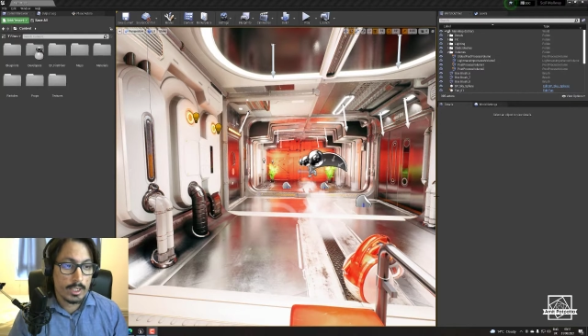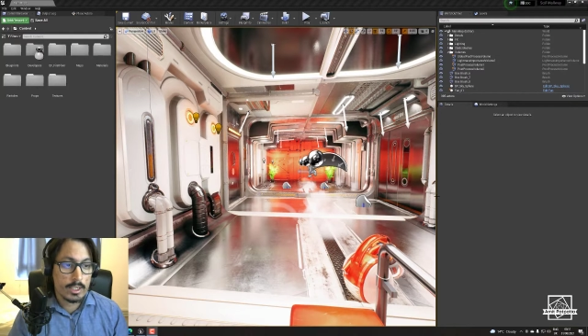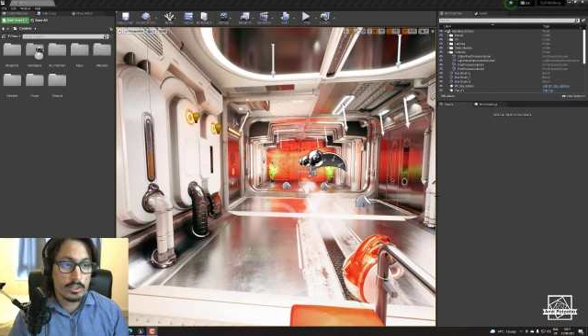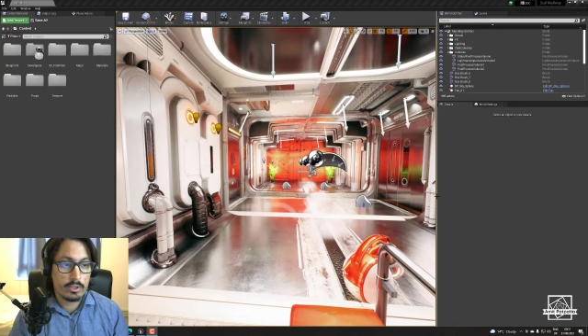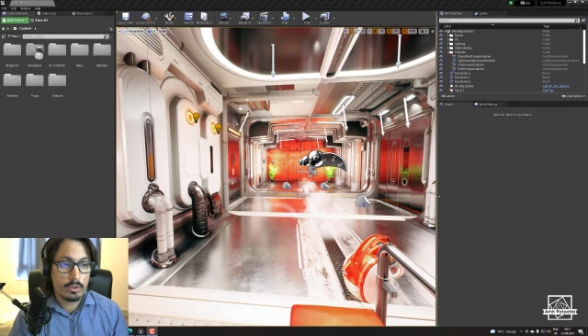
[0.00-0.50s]

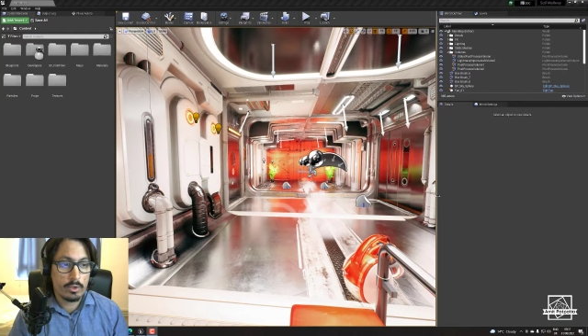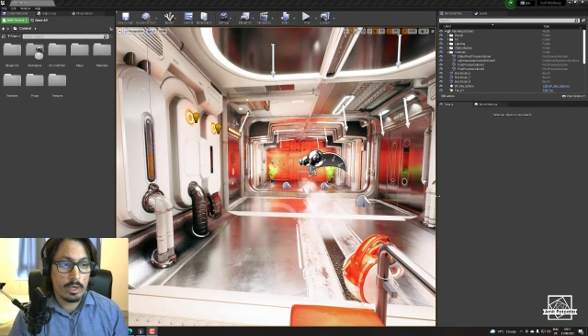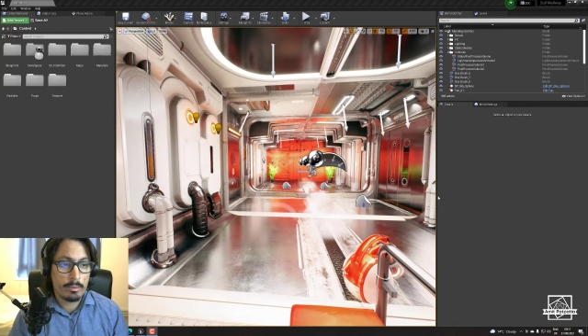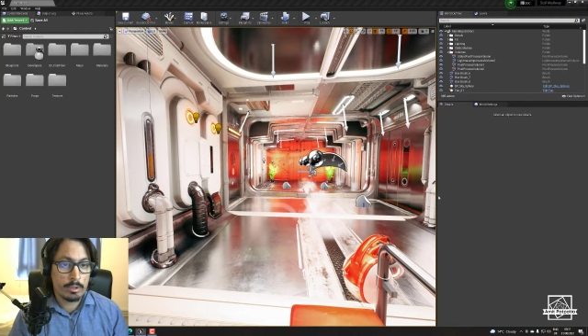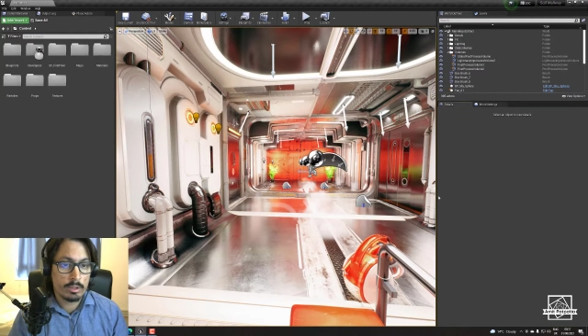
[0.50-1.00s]
So
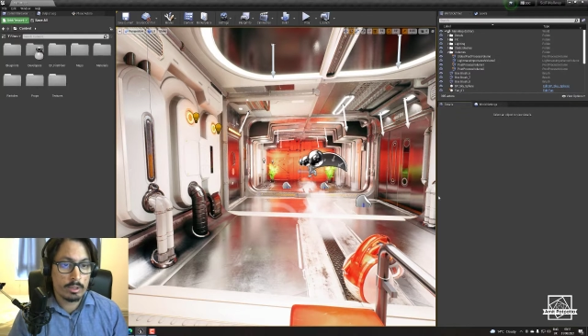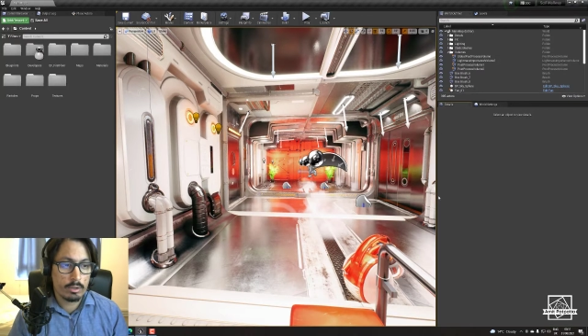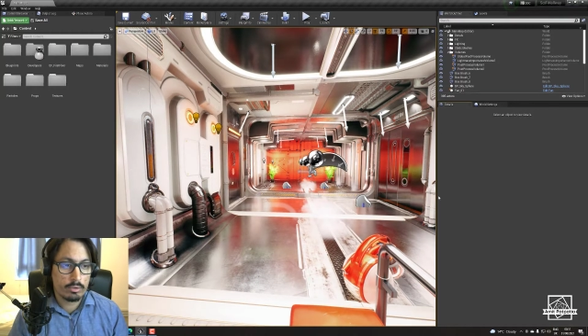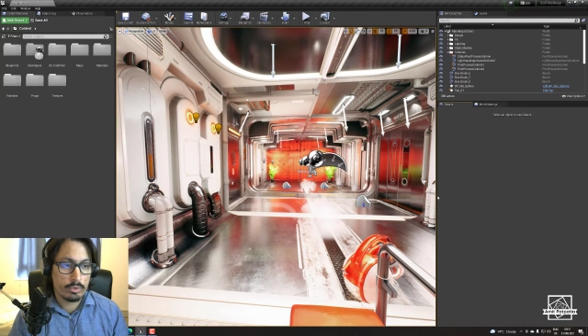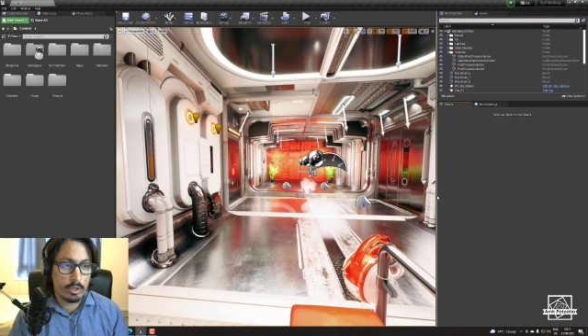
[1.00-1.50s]
I'm not going to
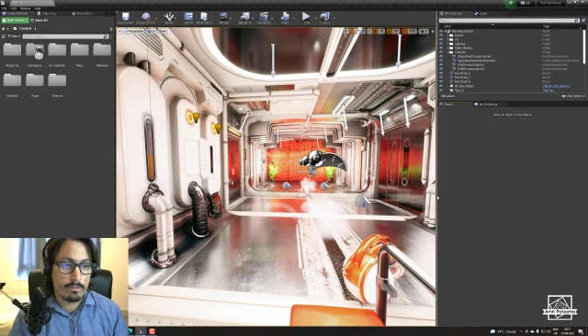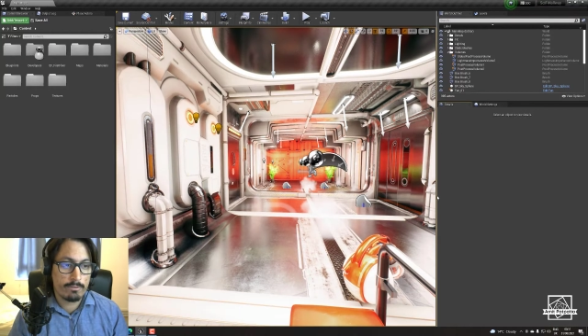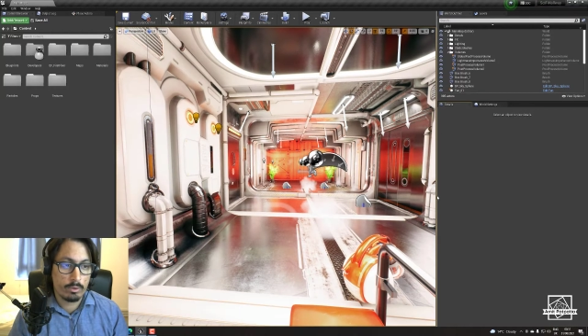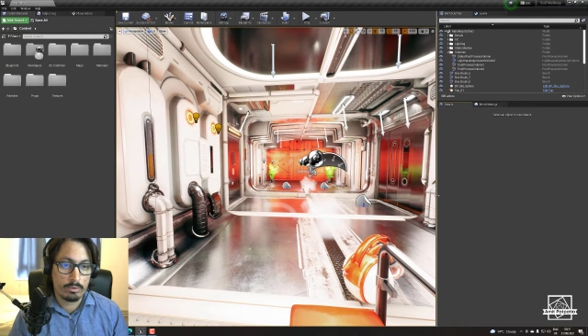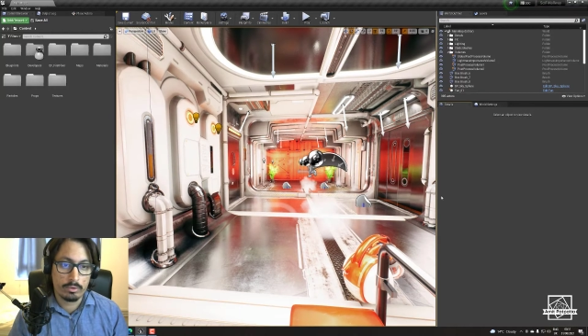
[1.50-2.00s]
go through a
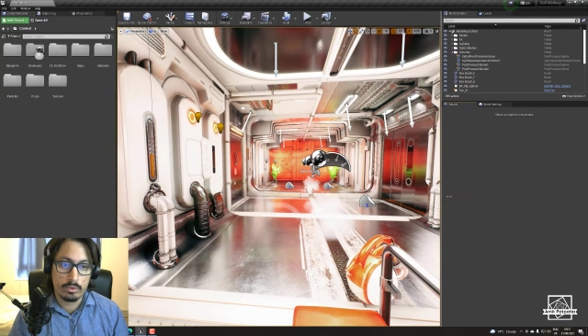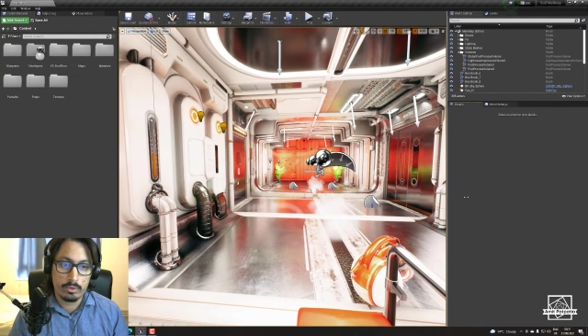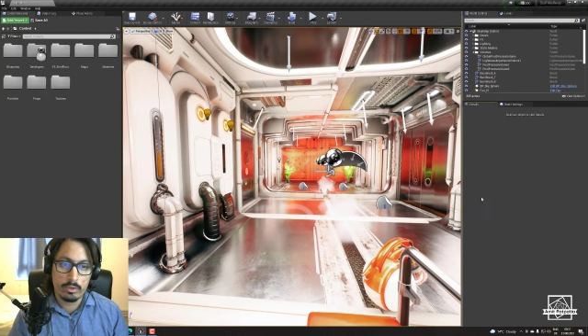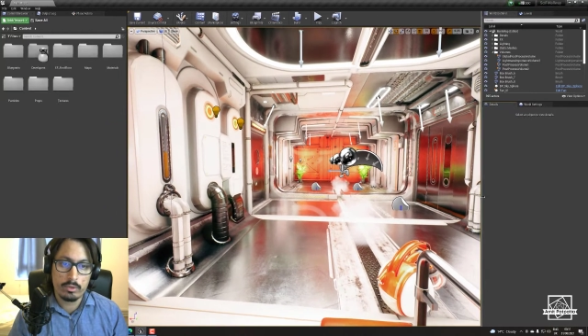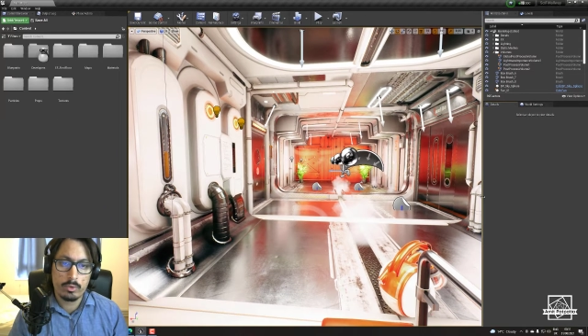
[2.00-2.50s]
full
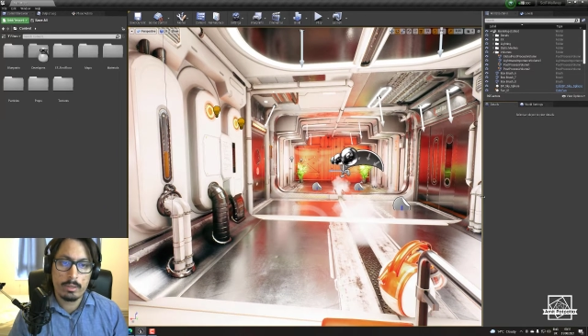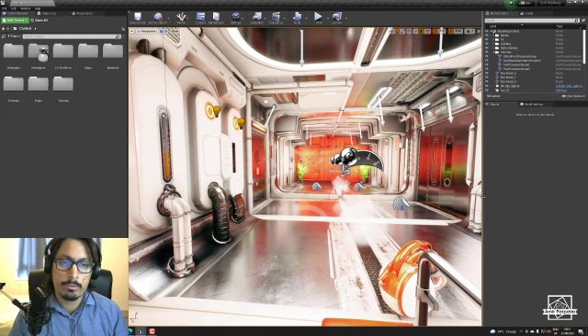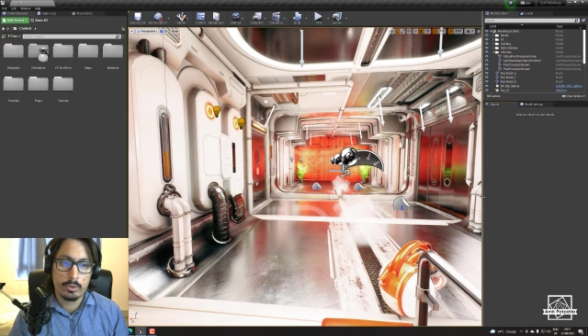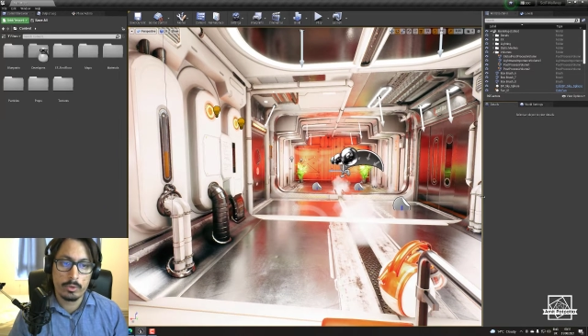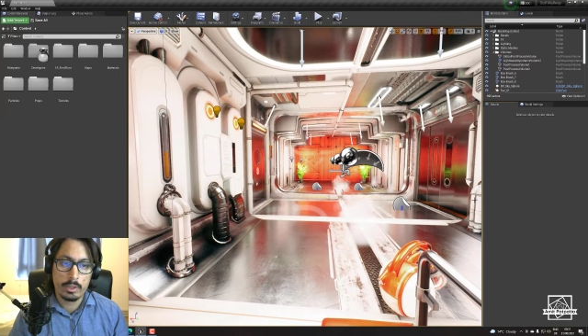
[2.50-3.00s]
tutorial, so what
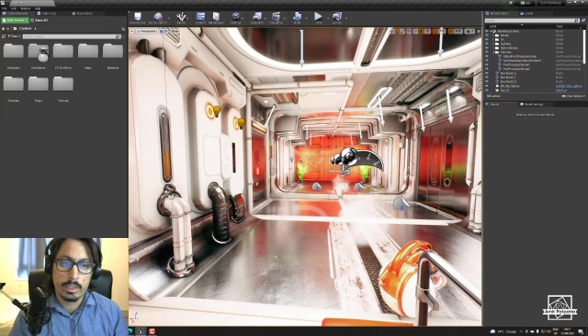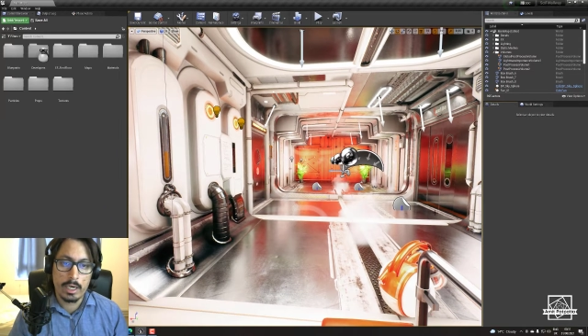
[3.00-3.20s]
I'm doing,